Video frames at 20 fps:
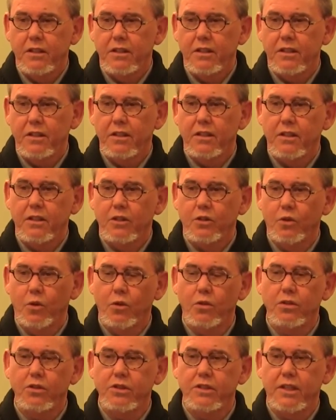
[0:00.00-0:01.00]
the
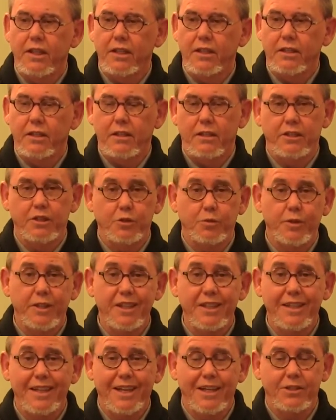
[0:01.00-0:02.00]
goals that at least
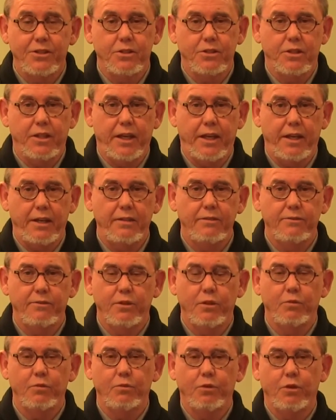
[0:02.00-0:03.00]
we can ascertain
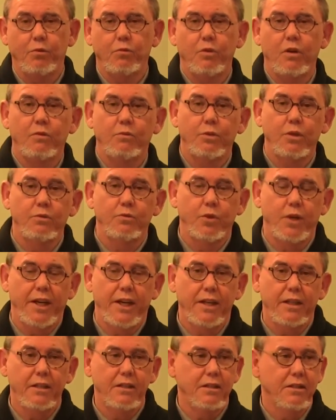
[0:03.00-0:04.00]
from what we've
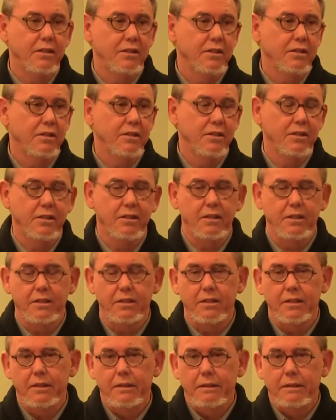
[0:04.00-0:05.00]
read and
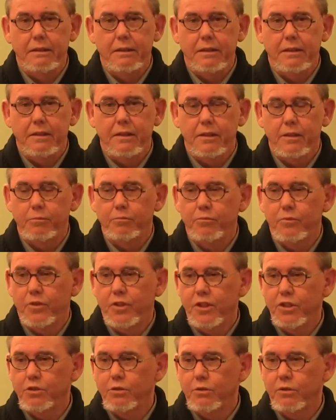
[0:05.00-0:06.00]
the
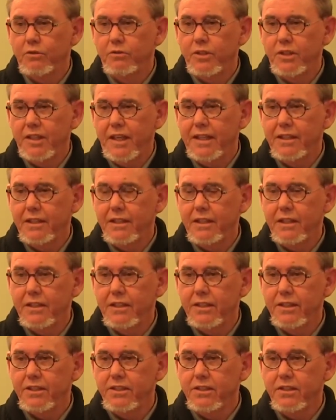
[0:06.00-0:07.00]
things that we've attended
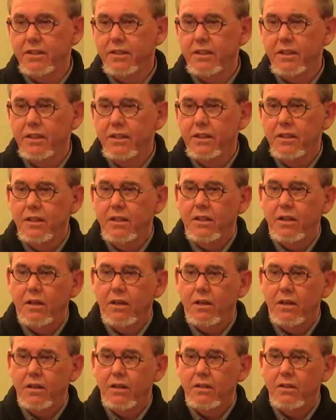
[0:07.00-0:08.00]
and listened
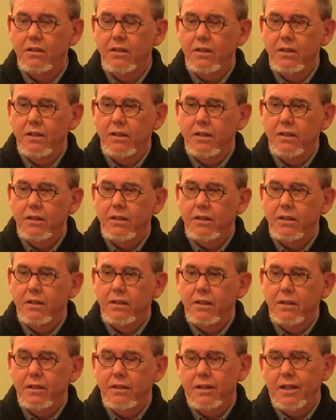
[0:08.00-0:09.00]
are,
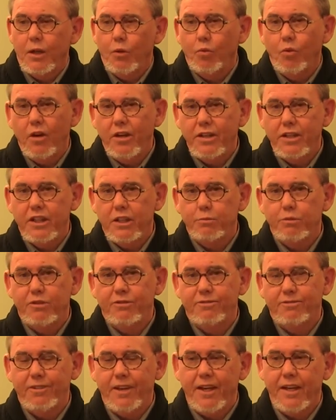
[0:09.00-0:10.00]
they want it to
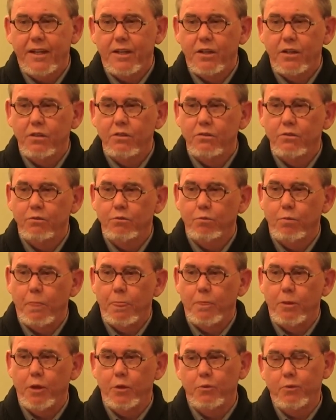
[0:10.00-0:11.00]
be fair,
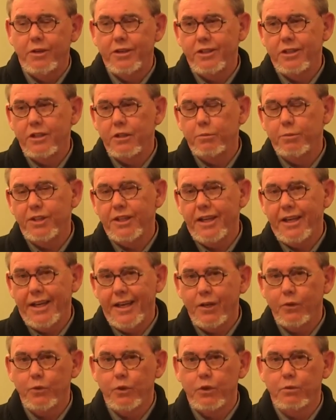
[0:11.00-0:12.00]
they want it to be
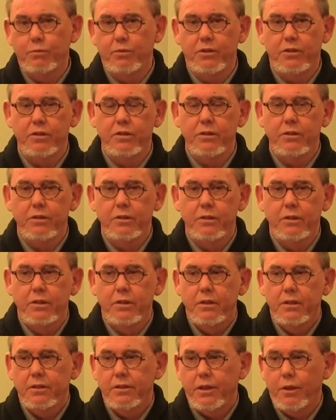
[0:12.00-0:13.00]
equitable,
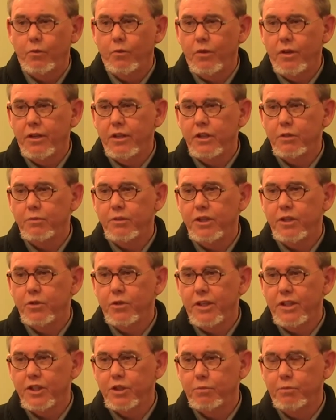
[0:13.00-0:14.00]
they want it to be
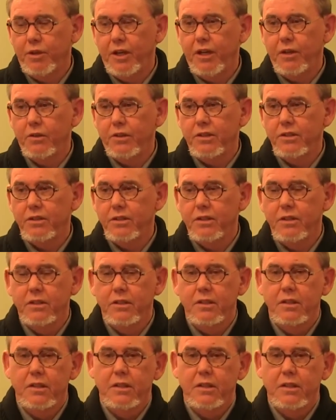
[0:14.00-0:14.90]
transparent,